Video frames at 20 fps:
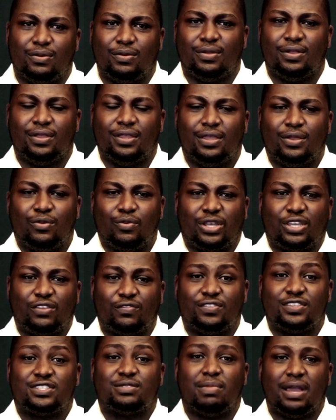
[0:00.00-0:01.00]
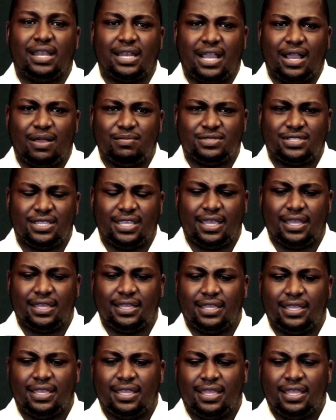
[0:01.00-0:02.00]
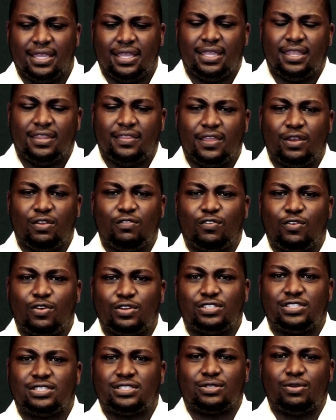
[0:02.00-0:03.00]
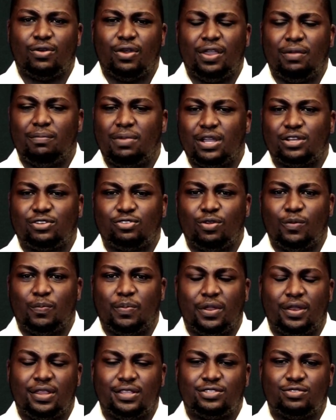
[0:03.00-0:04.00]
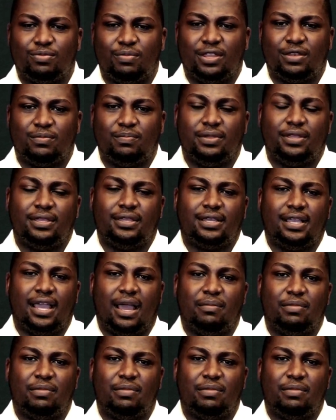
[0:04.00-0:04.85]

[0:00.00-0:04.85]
What if this man comes here? Then, of course, going back to your parents, you may be